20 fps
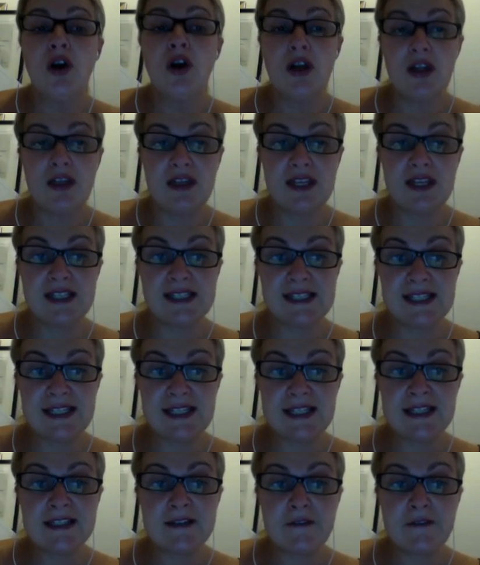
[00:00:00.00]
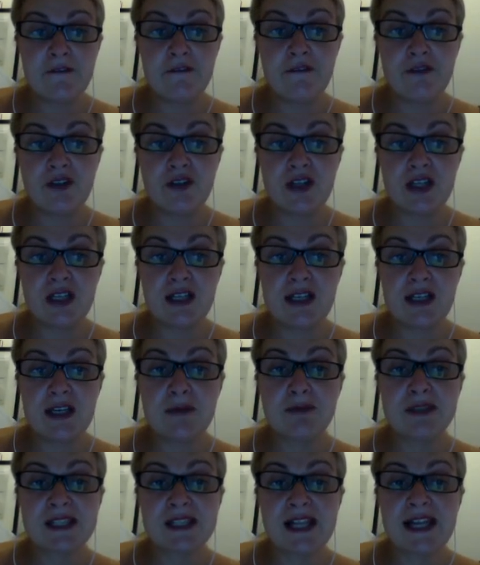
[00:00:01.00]
this is the
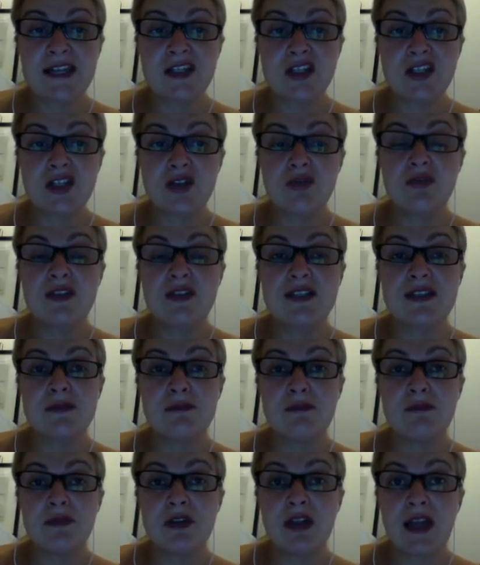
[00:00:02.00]
Gippsland Tourism